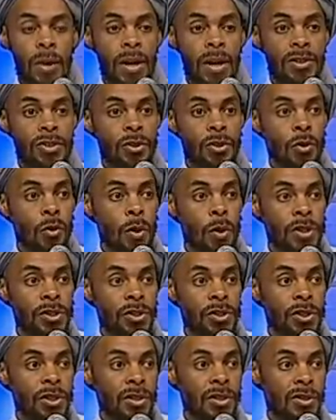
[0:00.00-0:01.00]
to answer
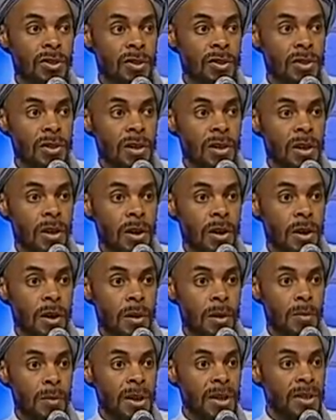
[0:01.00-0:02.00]
questions,
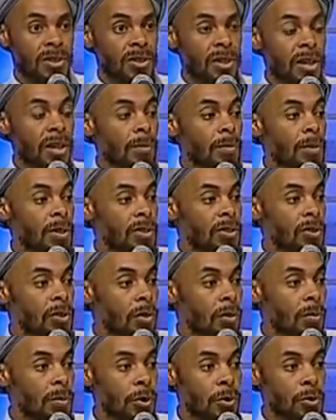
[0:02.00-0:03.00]
make
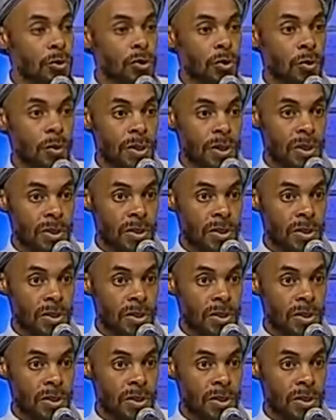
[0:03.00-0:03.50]
statements, or pose